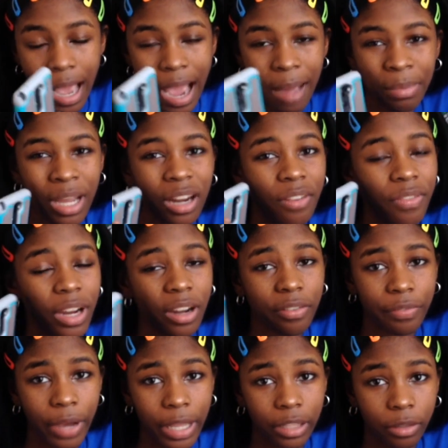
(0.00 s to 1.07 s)
I'm not a very
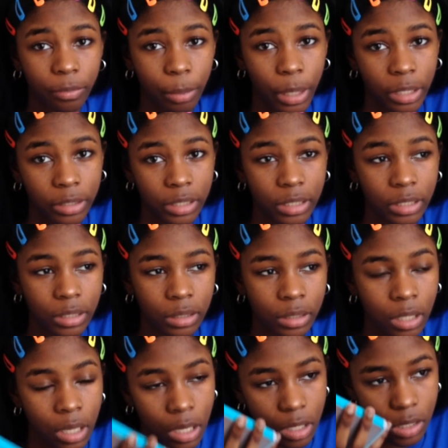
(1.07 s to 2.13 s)
violent person,
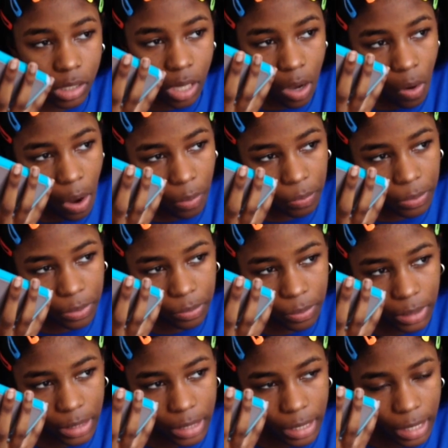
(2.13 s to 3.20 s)
so I wouldn't
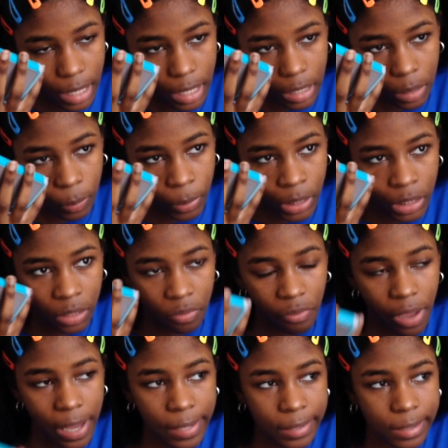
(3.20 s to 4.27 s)
really hit anyone in the
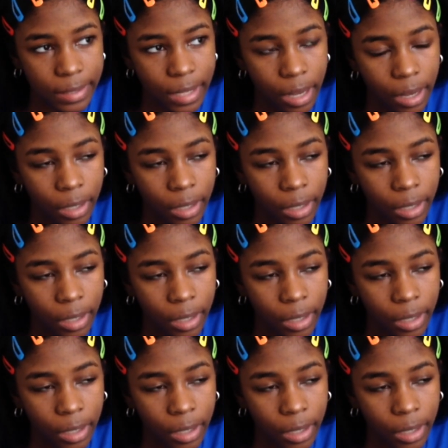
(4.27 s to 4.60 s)
face.